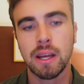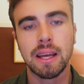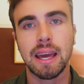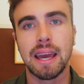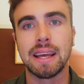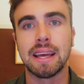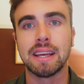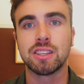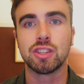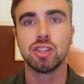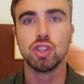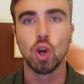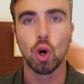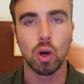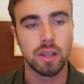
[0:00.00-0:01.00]
It is
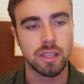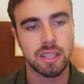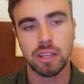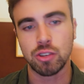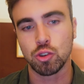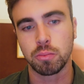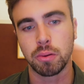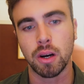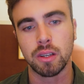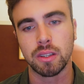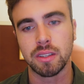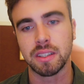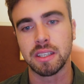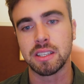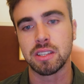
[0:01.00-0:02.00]
not a central part of the
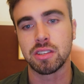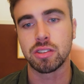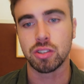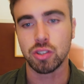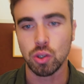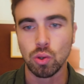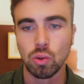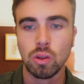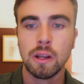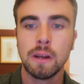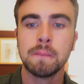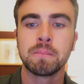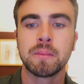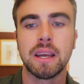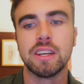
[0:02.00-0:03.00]
thesis at all.
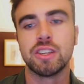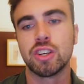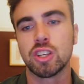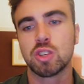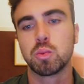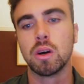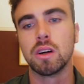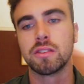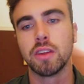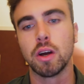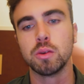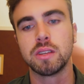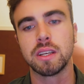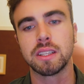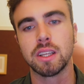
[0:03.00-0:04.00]
It's just worth
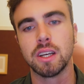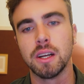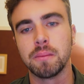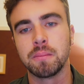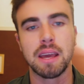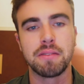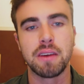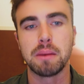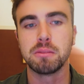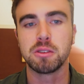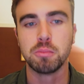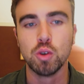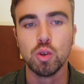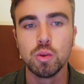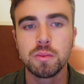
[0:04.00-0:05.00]
noting that if HIMS
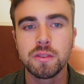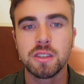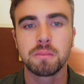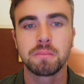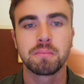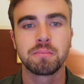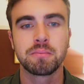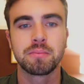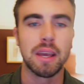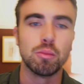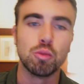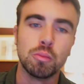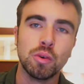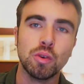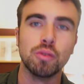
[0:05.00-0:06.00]
moves, it
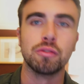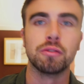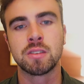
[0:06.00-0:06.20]
will move.